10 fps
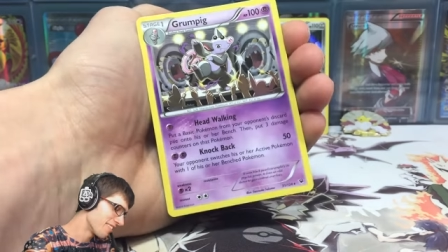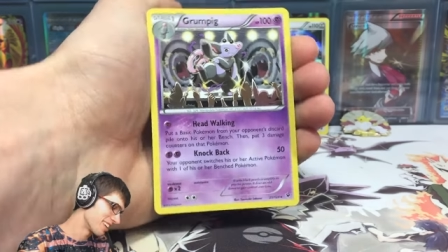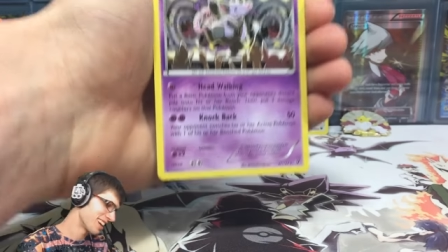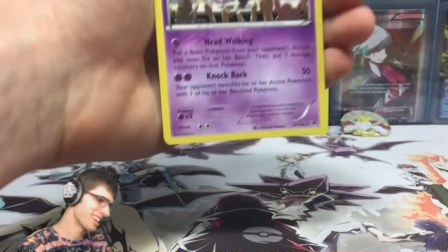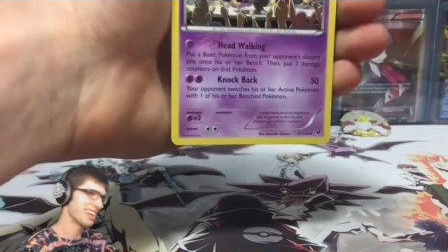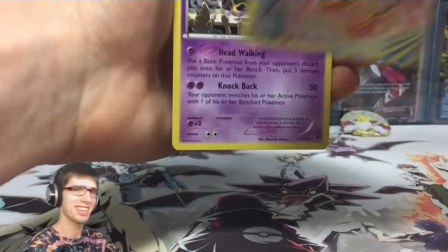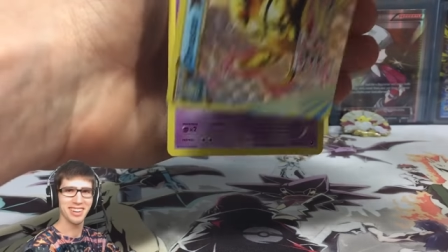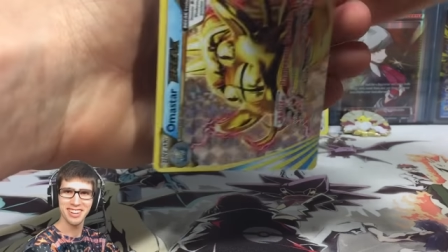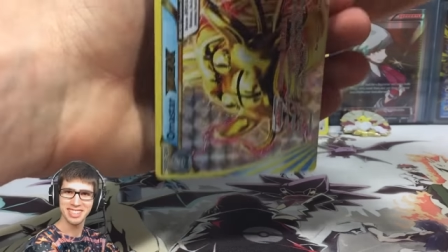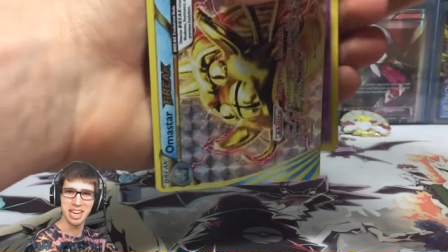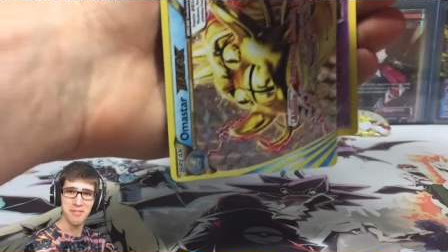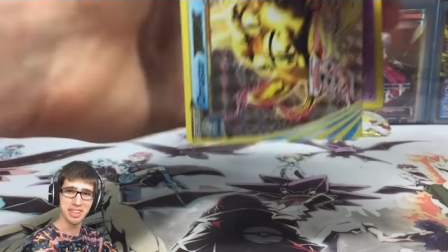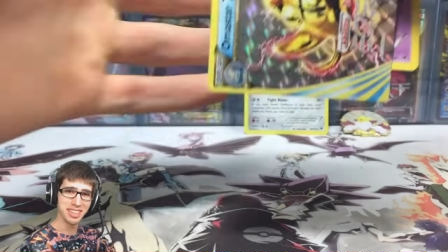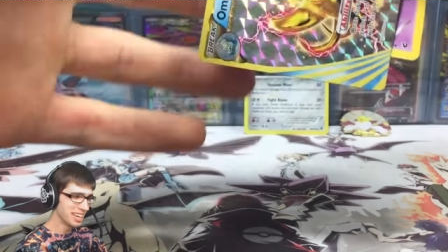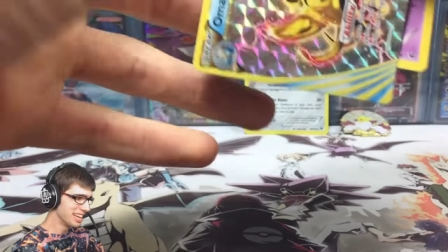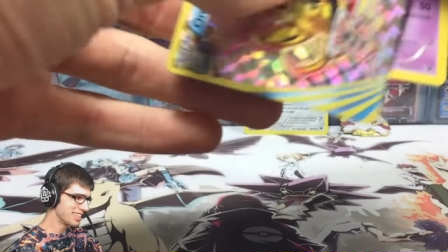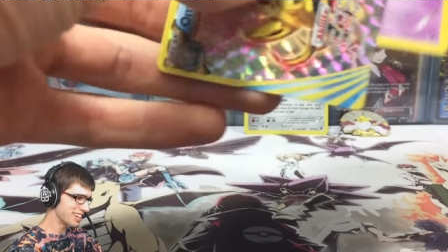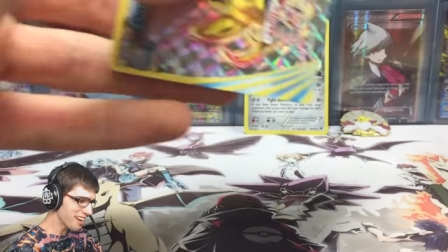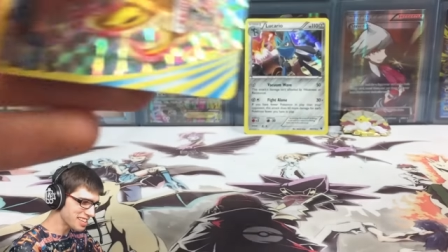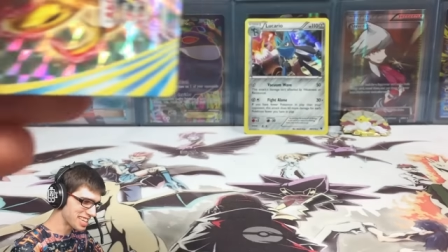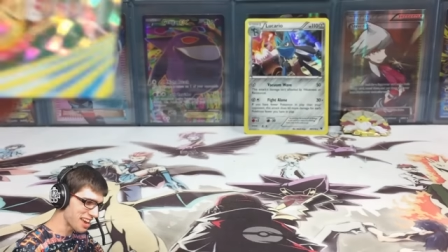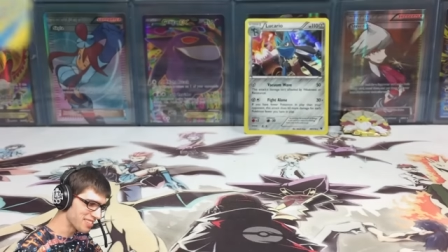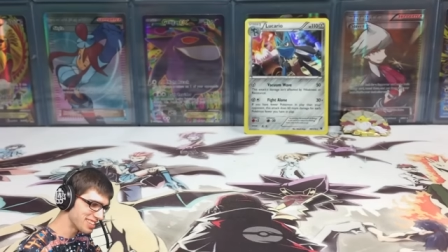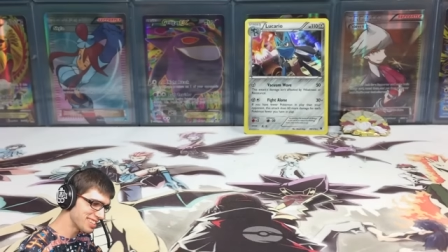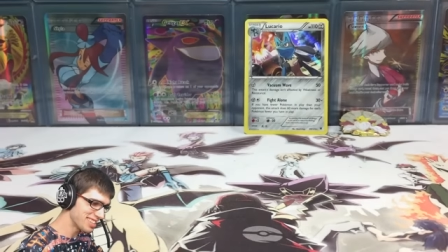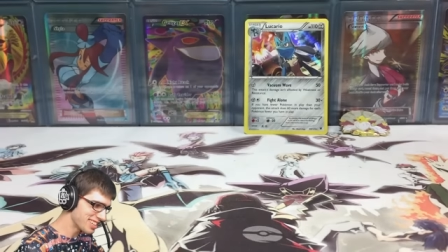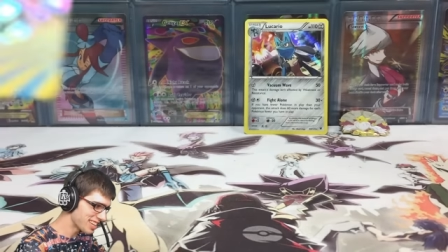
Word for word: And we can't get it. God damn it. God damn it.